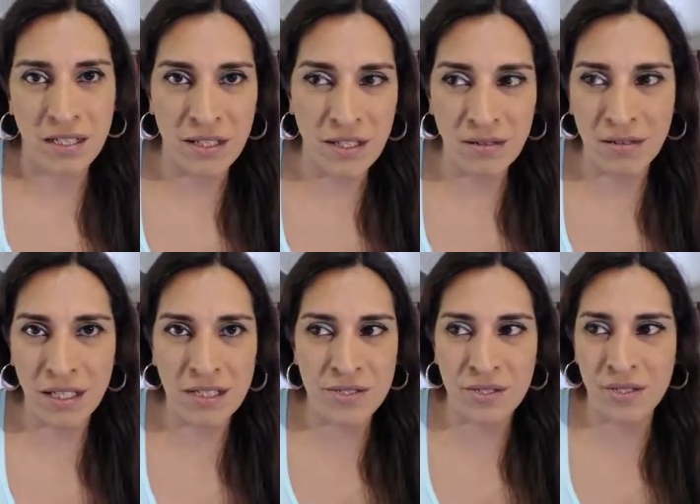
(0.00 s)
You
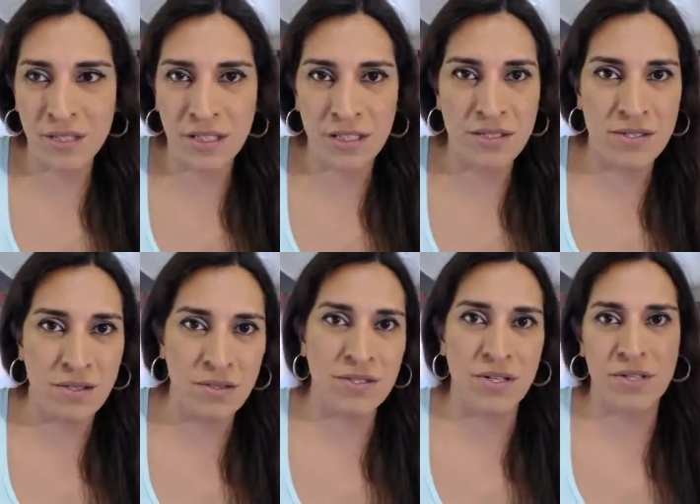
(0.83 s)
actually are
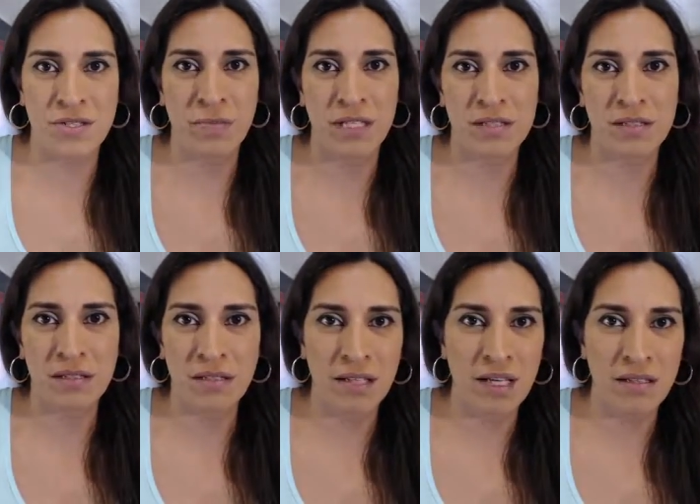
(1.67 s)
so
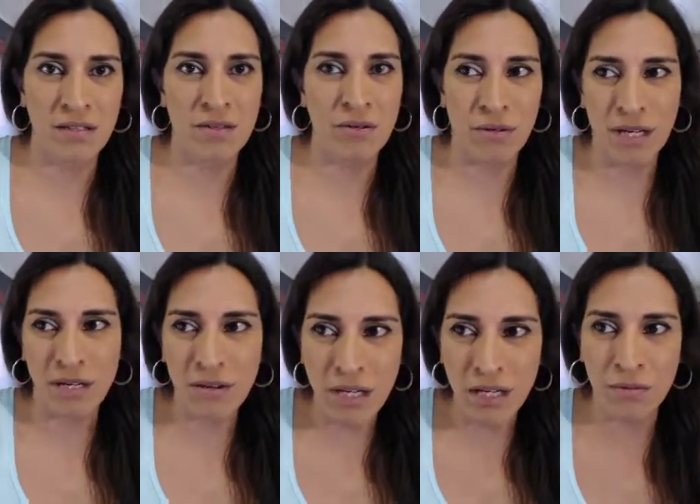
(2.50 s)
judgmental that you are
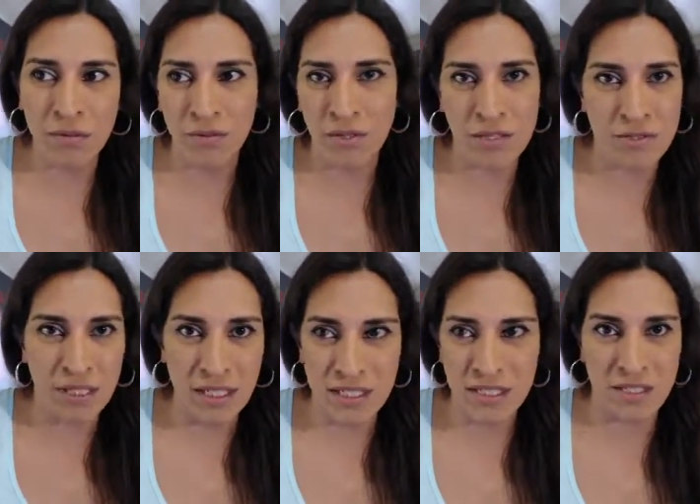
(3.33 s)
not able to
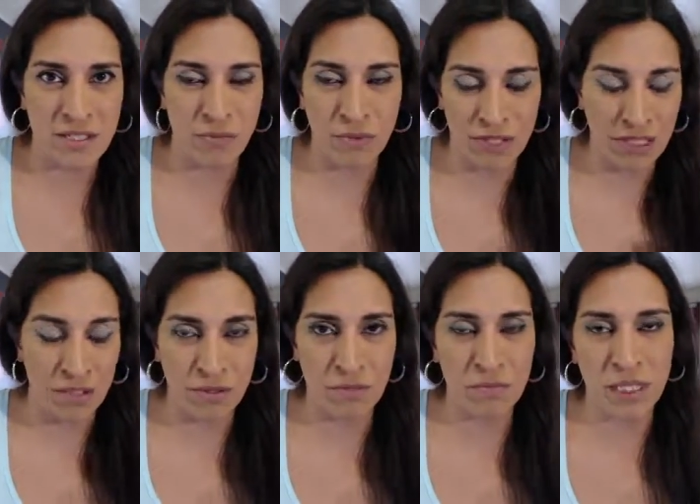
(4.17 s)
actually exist within
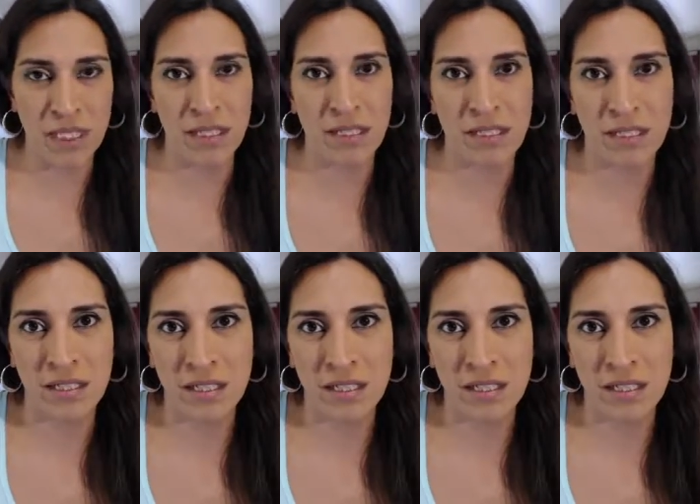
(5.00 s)
your mind.